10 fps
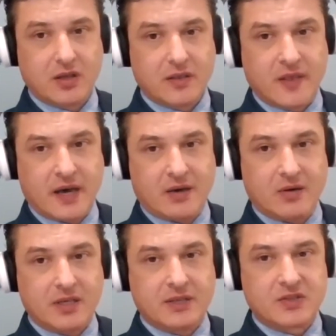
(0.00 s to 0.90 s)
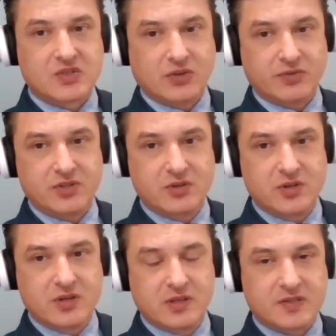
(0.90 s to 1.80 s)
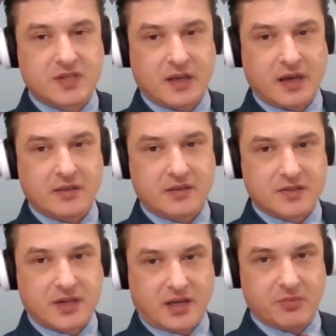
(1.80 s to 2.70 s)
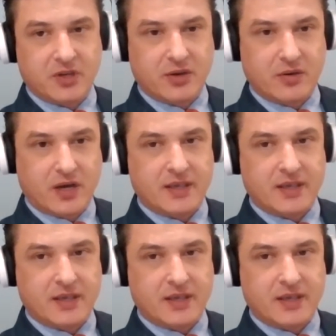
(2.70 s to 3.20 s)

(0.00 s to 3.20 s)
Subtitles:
Now, in the Soviet Union at the time, you know,